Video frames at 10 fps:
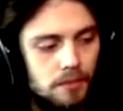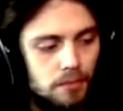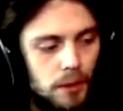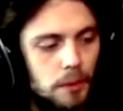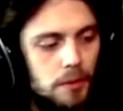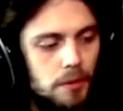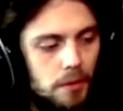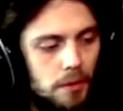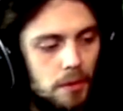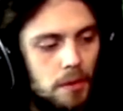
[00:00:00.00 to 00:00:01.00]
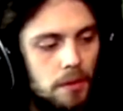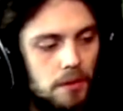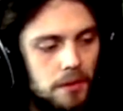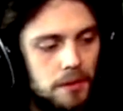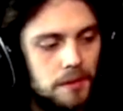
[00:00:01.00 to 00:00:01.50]
Root, whole,
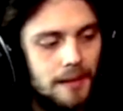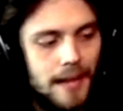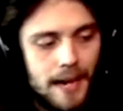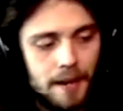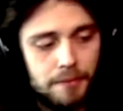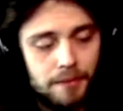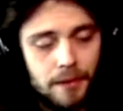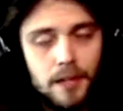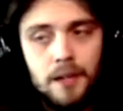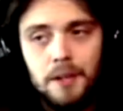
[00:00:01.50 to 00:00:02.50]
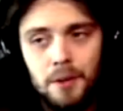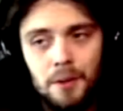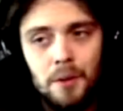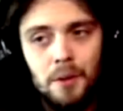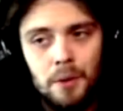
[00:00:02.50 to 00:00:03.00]
half,
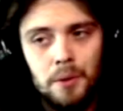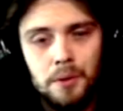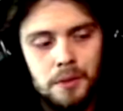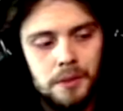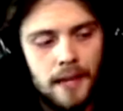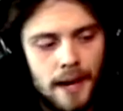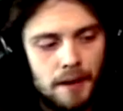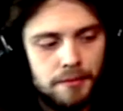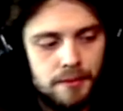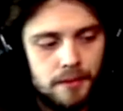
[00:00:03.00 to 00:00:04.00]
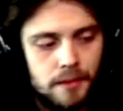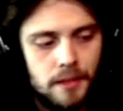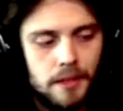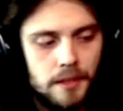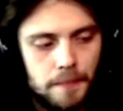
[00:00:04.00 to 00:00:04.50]
whole, half.
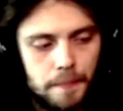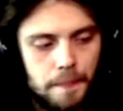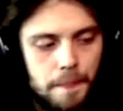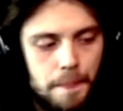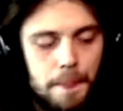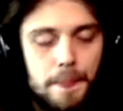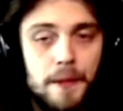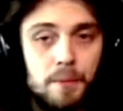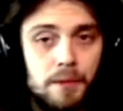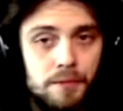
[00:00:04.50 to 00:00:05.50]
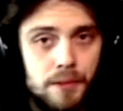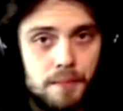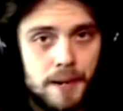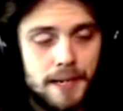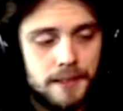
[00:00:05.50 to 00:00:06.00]
And one for
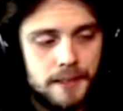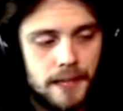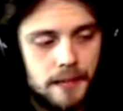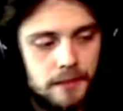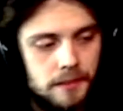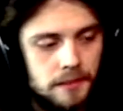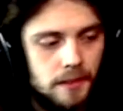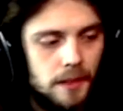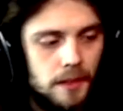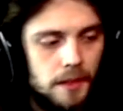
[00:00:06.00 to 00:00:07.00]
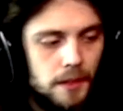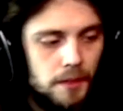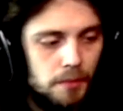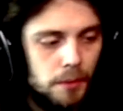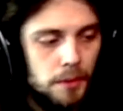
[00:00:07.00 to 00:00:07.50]
the minor scale.
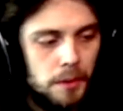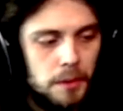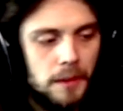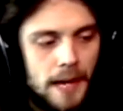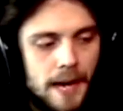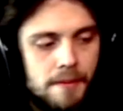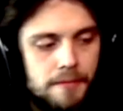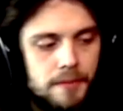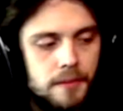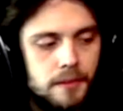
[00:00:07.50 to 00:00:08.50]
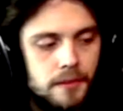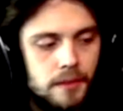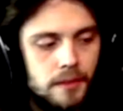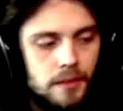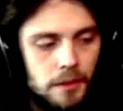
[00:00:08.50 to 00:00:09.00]
Root, whole, half,
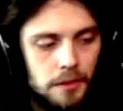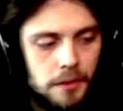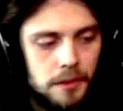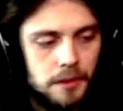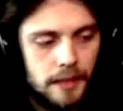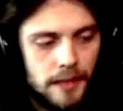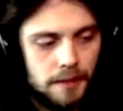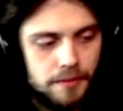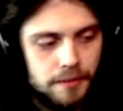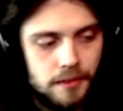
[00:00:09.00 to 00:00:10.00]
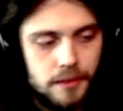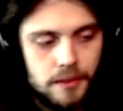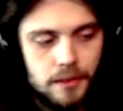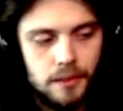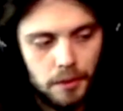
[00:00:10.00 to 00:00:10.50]
whole, half,
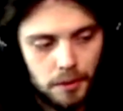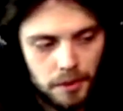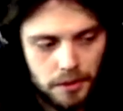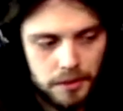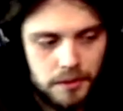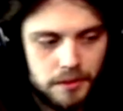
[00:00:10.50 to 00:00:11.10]
whole.